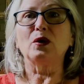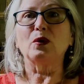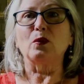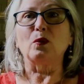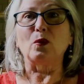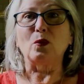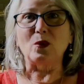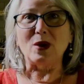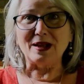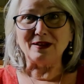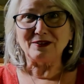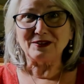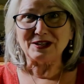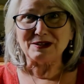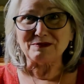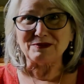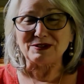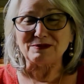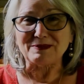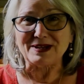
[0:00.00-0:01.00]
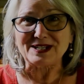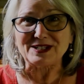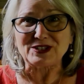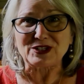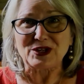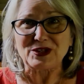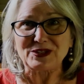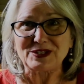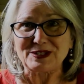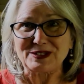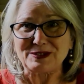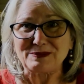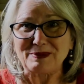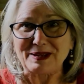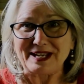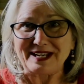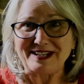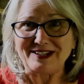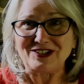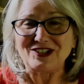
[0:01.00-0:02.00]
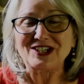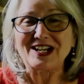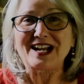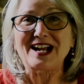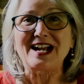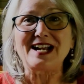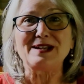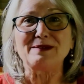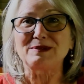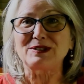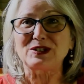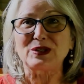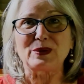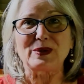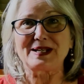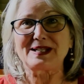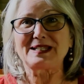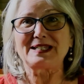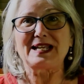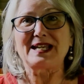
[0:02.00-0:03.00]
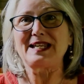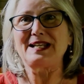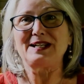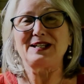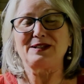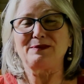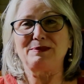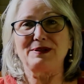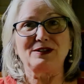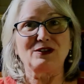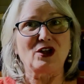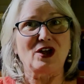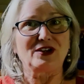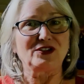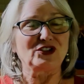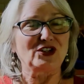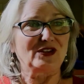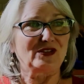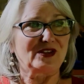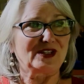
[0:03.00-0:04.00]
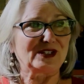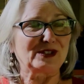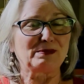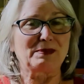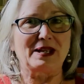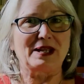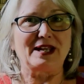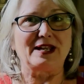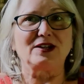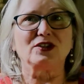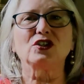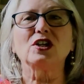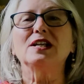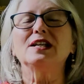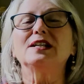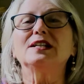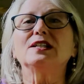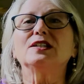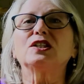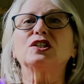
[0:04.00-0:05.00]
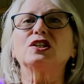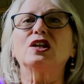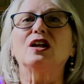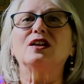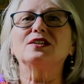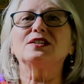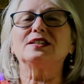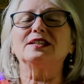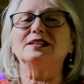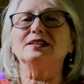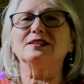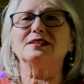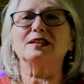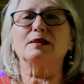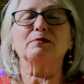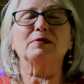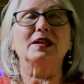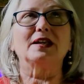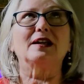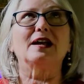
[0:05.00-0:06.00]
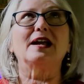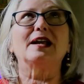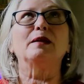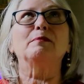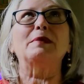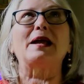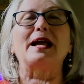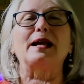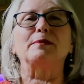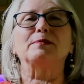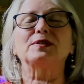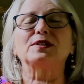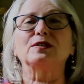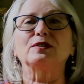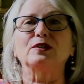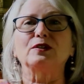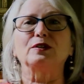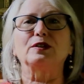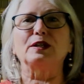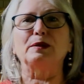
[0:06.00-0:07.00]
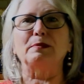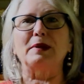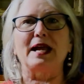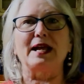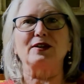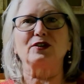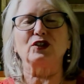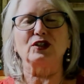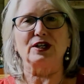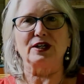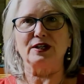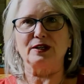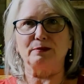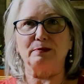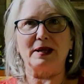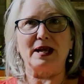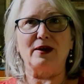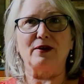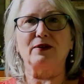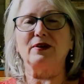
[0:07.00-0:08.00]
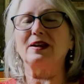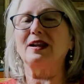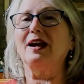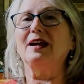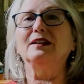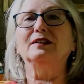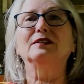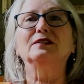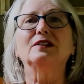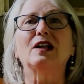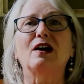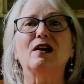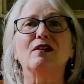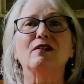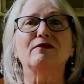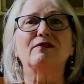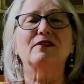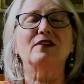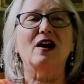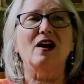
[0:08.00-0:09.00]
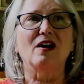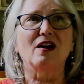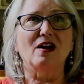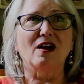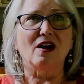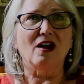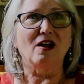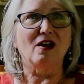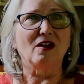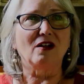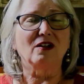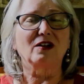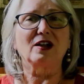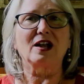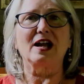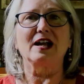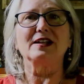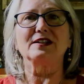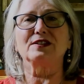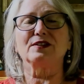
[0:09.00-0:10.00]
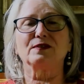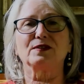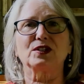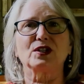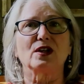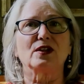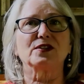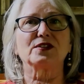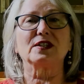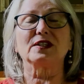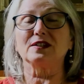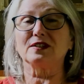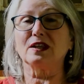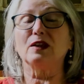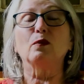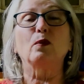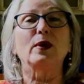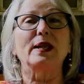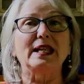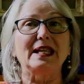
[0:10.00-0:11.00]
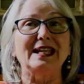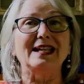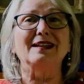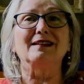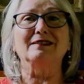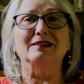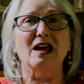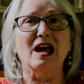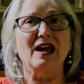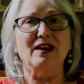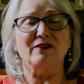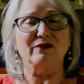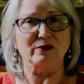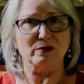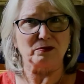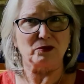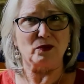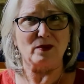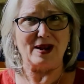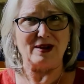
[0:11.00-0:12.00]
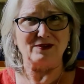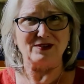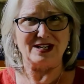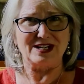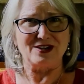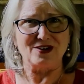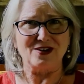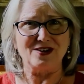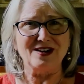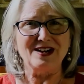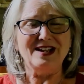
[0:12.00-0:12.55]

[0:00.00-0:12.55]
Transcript: Welcome to my Salsas page. I am so excited to be launching this page. Salsa is something I am absolutely passionate about. I love all kinds of salsas and we eat a lot of them around here.